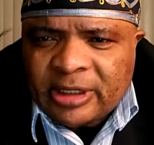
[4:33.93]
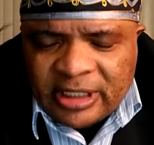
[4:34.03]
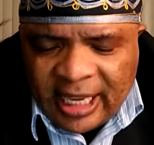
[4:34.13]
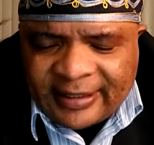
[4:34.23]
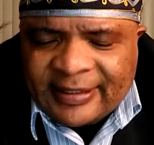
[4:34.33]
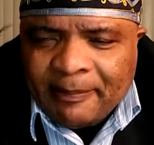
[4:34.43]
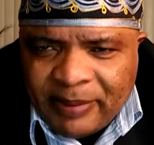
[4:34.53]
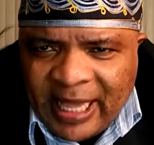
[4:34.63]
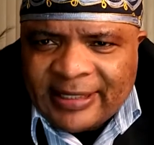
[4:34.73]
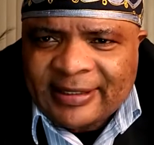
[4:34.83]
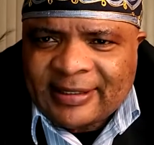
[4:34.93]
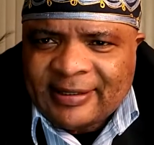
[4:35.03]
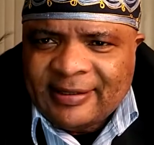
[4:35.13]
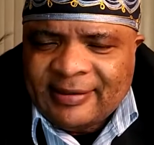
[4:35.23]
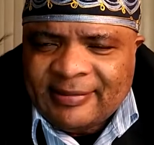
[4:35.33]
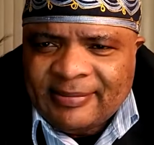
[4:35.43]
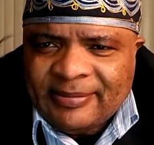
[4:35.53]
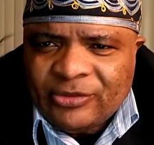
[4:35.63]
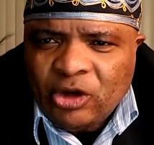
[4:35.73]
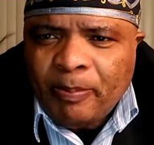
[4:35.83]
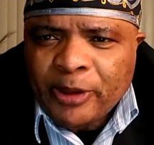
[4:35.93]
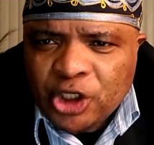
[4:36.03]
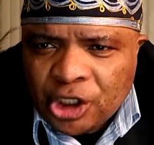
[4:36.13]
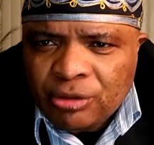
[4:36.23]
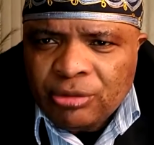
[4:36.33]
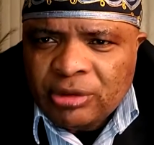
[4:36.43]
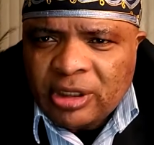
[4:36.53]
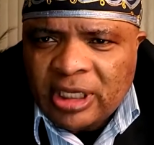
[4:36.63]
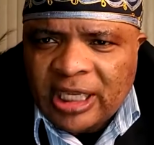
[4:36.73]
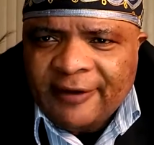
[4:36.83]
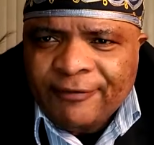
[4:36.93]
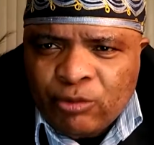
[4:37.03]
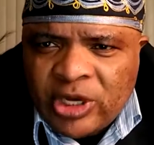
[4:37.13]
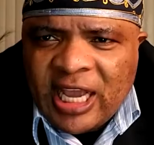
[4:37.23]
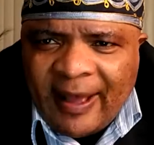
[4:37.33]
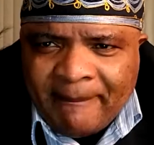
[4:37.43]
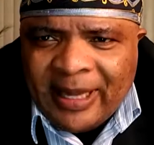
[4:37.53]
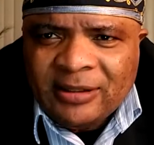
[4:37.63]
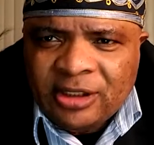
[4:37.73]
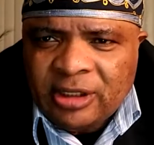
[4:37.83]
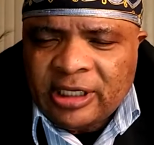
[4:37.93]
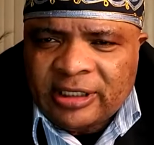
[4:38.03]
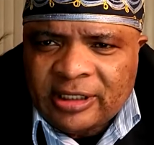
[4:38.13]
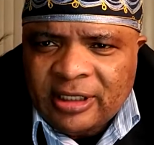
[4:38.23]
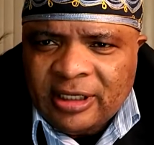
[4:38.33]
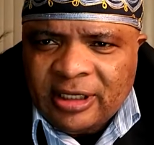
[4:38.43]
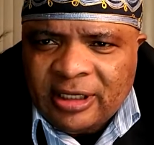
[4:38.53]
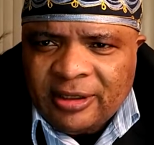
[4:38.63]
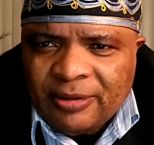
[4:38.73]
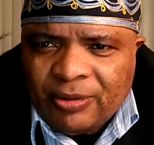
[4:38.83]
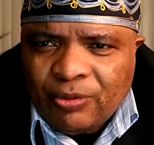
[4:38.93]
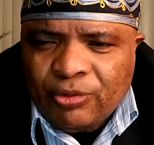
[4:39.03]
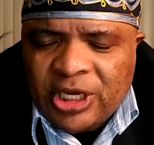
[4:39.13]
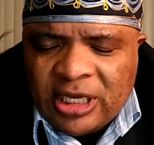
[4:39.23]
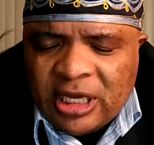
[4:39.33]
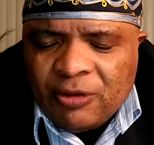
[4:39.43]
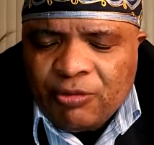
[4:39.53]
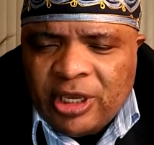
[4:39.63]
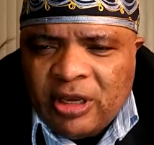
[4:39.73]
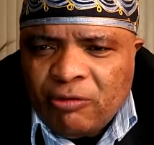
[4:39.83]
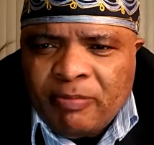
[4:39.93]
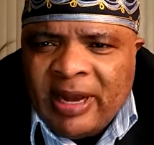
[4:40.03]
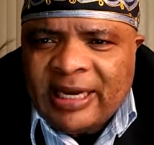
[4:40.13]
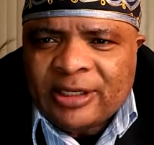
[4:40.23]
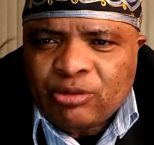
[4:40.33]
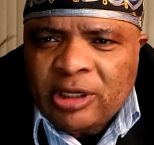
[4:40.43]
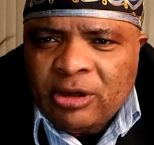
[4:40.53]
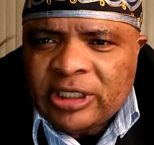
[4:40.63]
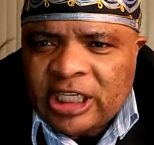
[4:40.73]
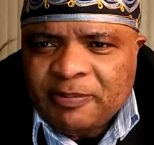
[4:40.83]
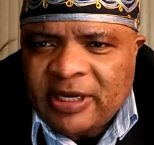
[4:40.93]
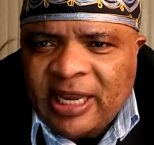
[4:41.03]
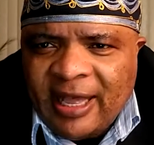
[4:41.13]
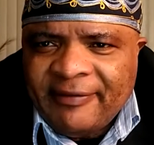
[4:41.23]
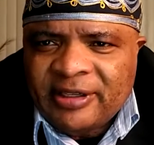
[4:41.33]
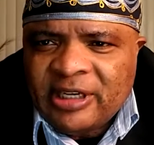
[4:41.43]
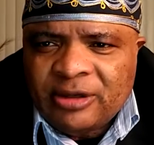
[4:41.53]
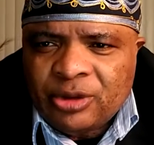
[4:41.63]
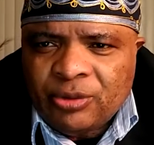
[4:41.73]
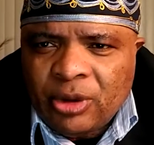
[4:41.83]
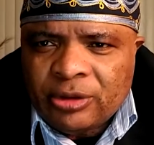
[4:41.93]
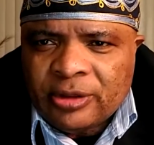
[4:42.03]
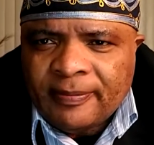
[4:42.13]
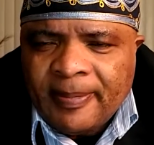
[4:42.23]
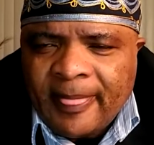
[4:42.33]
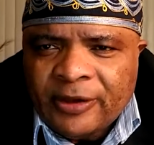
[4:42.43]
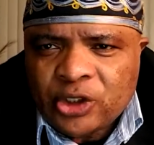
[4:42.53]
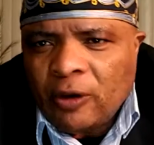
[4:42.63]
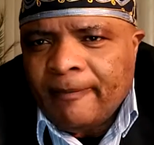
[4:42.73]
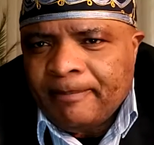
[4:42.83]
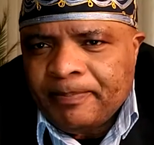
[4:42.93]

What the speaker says: yes, the blessed, the opportuned, if we abandon it, we might as well not expect harvest down the road. So,